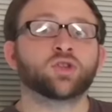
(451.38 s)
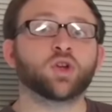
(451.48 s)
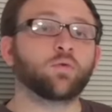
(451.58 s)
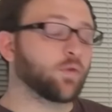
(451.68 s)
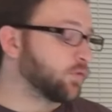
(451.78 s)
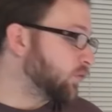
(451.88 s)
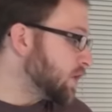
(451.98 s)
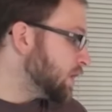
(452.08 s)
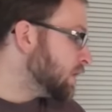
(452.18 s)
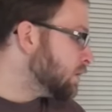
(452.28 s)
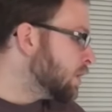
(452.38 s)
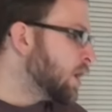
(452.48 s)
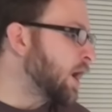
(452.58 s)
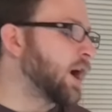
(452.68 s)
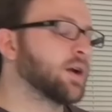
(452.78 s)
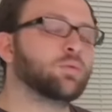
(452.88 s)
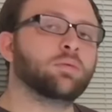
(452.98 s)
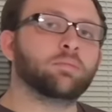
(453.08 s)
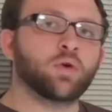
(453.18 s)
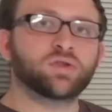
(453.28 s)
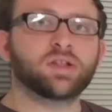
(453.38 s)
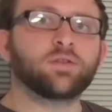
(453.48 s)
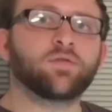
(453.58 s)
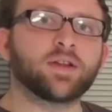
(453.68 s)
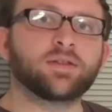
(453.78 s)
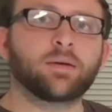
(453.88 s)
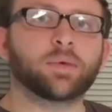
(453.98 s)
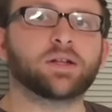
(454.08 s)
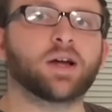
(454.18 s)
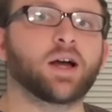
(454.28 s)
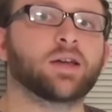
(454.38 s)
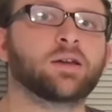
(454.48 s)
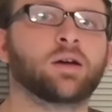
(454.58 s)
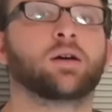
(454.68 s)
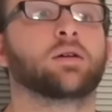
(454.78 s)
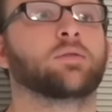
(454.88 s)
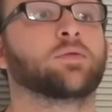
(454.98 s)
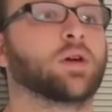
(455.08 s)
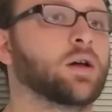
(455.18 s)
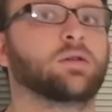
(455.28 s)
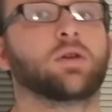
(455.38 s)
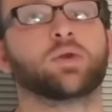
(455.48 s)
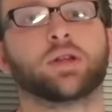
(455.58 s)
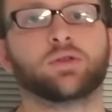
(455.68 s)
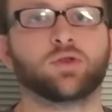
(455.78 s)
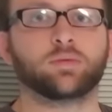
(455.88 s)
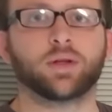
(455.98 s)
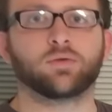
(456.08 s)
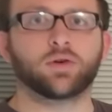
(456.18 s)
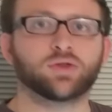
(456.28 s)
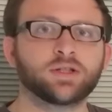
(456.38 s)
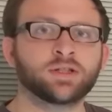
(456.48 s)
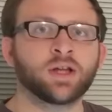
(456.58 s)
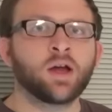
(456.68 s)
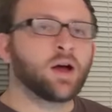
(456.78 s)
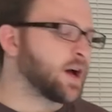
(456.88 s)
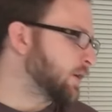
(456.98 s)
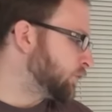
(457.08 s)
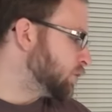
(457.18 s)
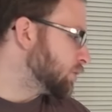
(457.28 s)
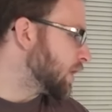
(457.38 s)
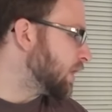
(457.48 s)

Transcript: So for feeding, I will mostly feed them a diet of gut-loaded dubia roaches. I have two